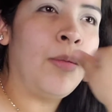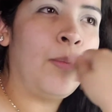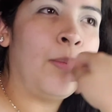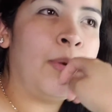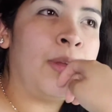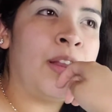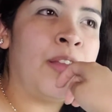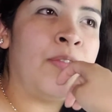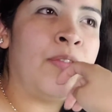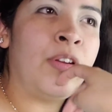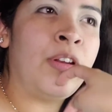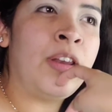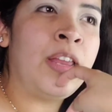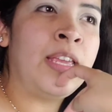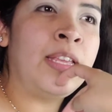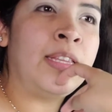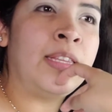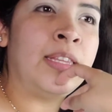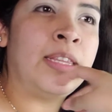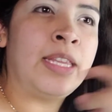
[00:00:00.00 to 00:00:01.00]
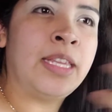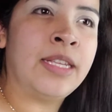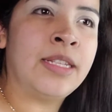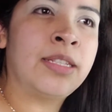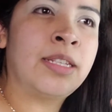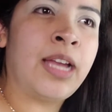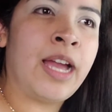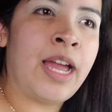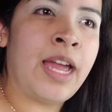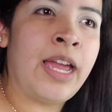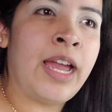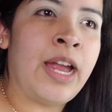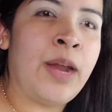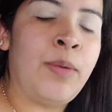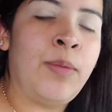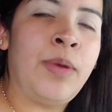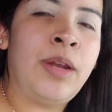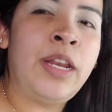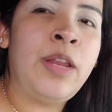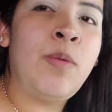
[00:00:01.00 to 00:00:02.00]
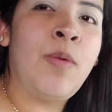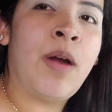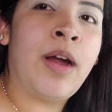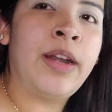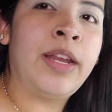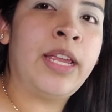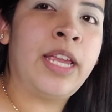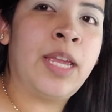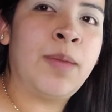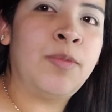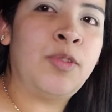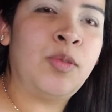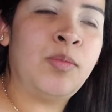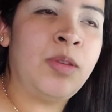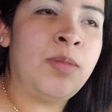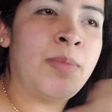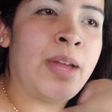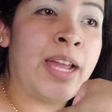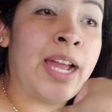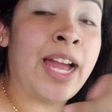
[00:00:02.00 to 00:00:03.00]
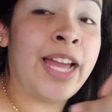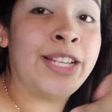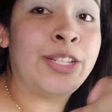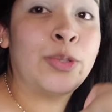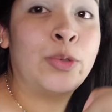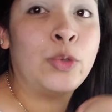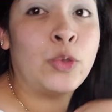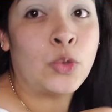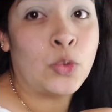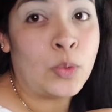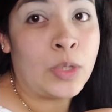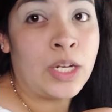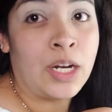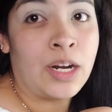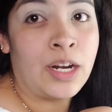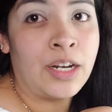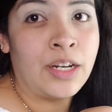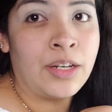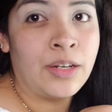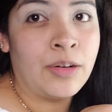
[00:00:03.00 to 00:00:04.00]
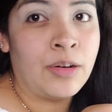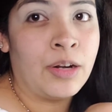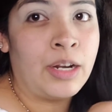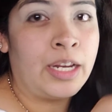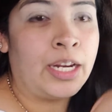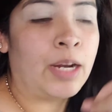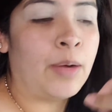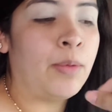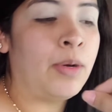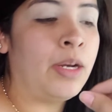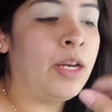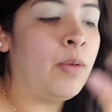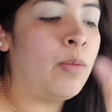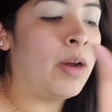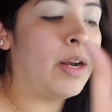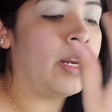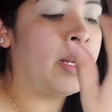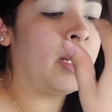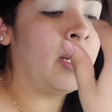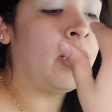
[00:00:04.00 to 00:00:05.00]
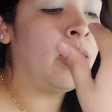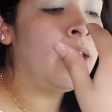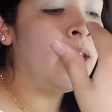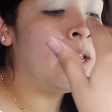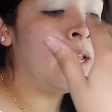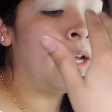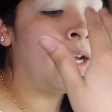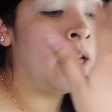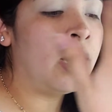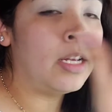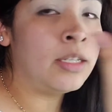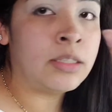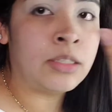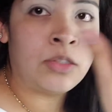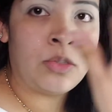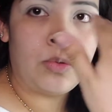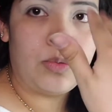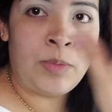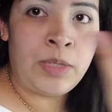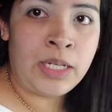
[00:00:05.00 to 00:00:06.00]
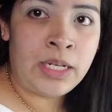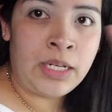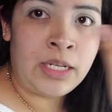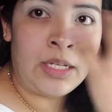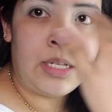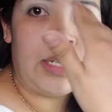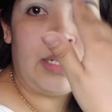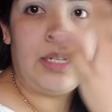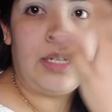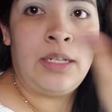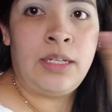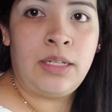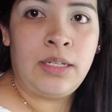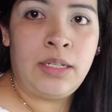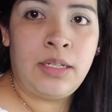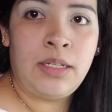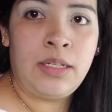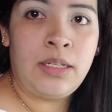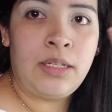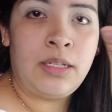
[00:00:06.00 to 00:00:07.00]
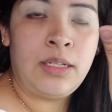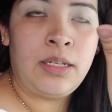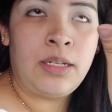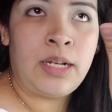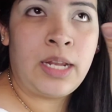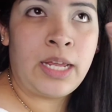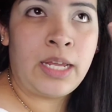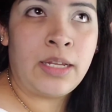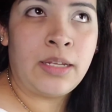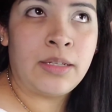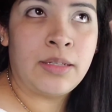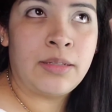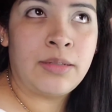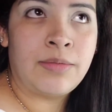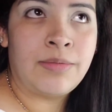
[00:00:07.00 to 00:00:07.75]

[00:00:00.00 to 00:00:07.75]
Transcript: but I feel like this guy, I really wanted him to be my high school sweetheart, like I really wanted us to be like